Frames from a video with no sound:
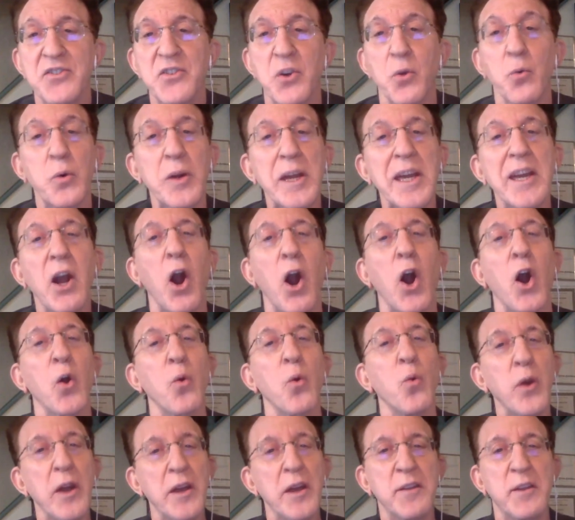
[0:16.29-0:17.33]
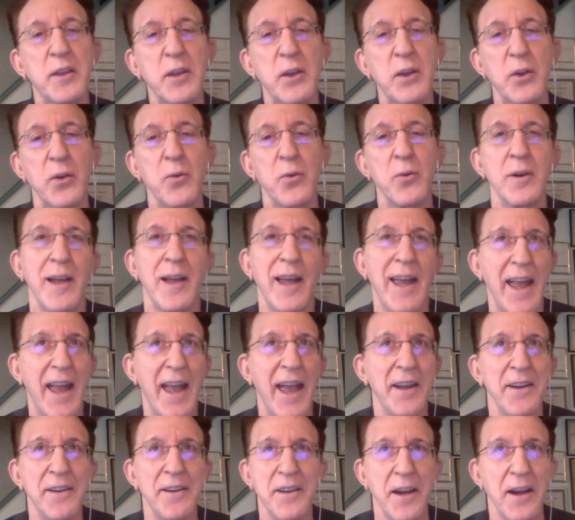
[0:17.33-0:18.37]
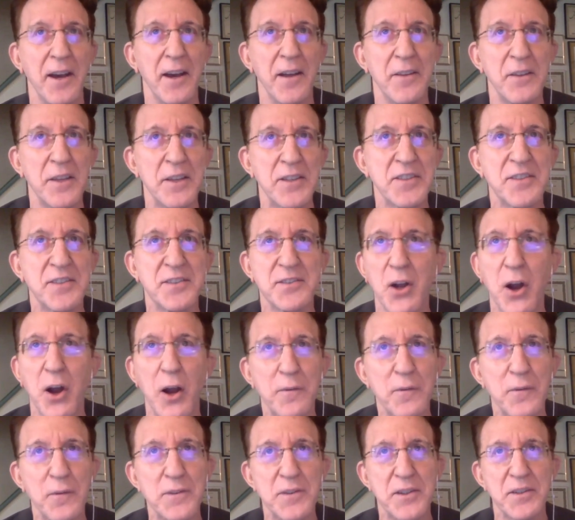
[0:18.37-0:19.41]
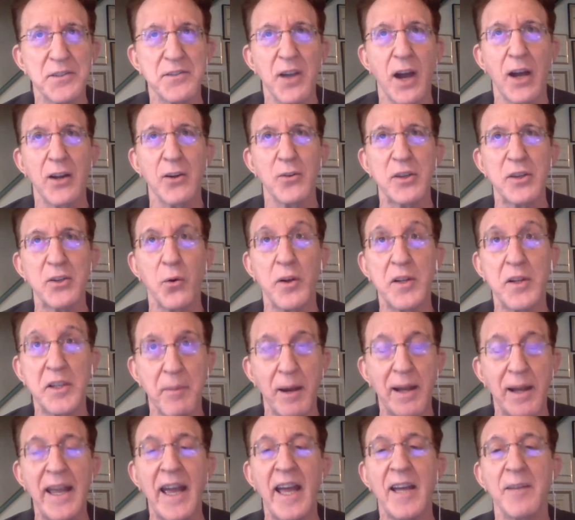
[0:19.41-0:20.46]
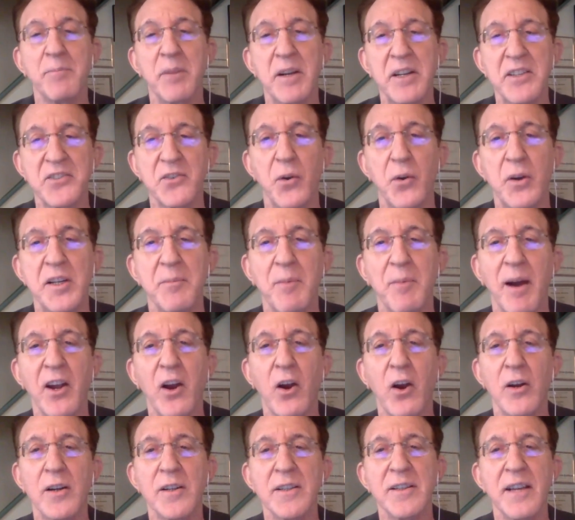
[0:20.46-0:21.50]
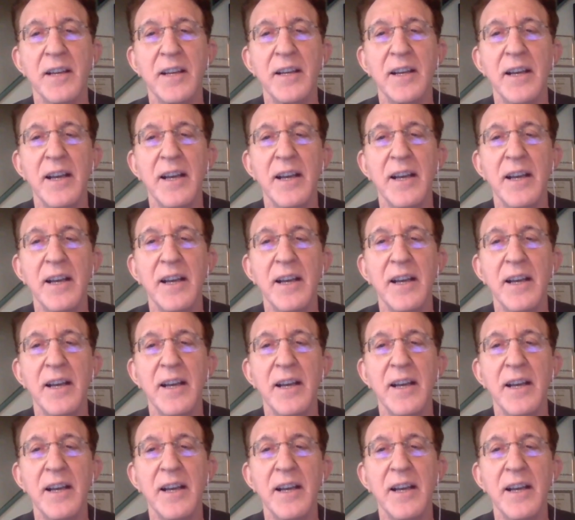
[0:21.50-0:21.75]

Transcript: So we are with you, and this conference is not only going to my head, but it's going to my heart.